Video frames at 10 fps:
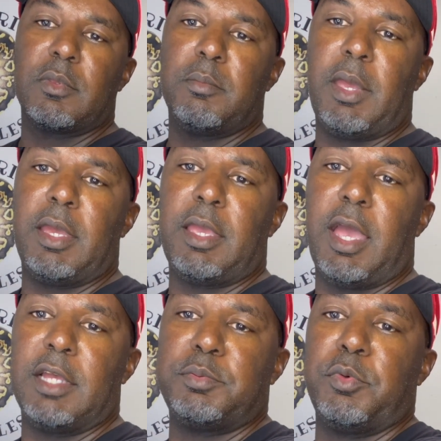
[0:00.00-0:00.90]
man,
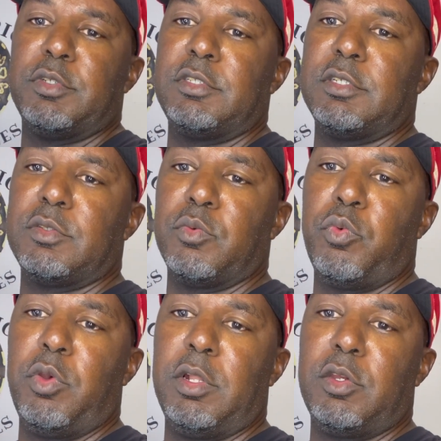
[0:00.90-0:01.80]
Casper is just
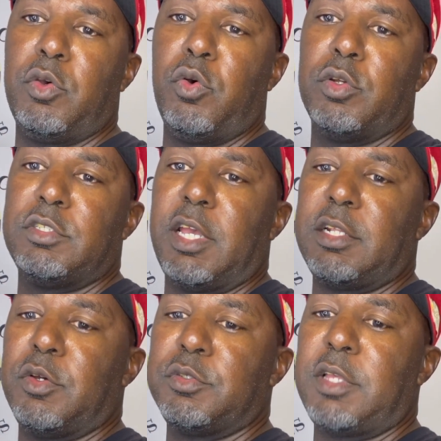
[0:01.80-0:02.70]
really cool. And check
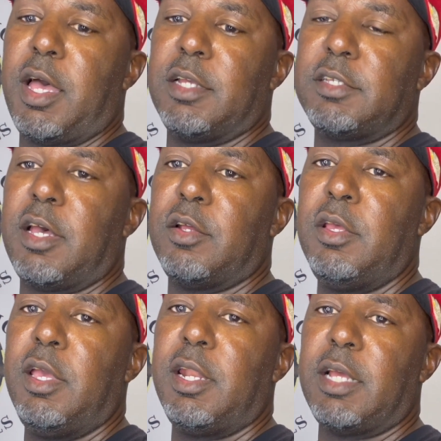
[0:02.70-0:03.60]
those eyes out.
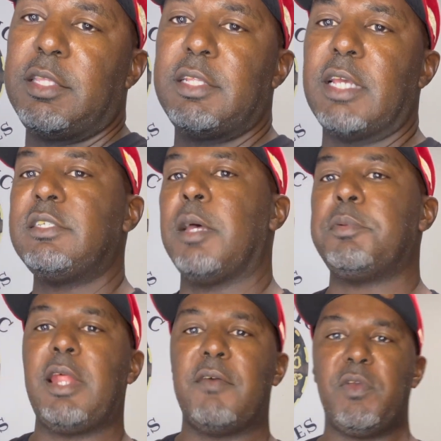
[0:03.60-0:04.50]
And I think that's
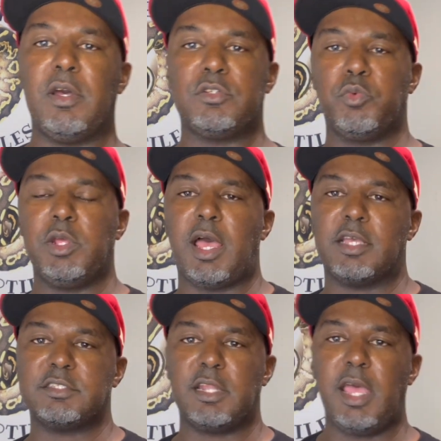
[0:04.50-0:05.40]
something I failed to
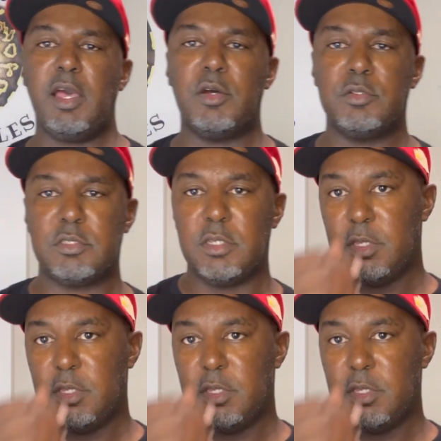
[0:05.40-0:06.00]
realize. Clowns,